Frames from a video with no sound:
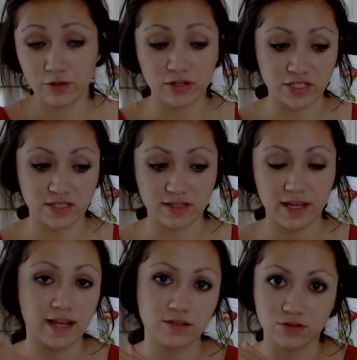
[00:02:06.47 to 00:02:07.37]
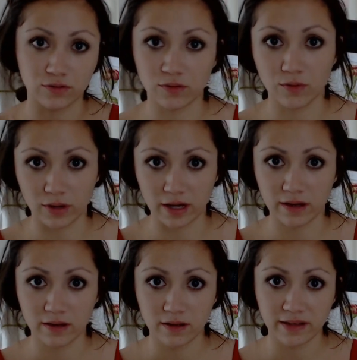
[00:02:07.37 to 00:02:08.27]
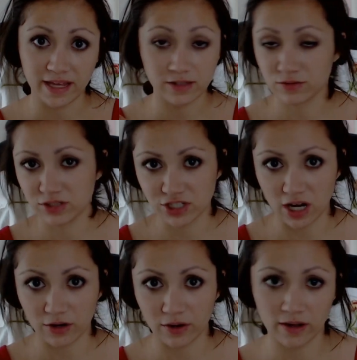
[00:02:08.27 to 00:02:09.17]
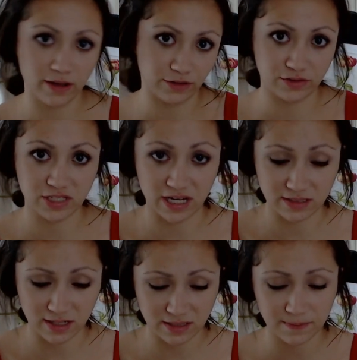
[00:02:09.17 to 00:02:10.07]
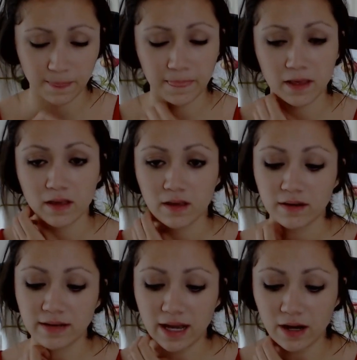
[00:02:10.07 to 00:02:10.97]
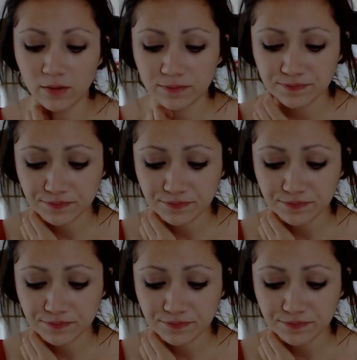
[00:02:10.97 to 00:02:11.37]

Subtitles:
You can just cancel the aura, cancel the chakra, and use Chastise. Now,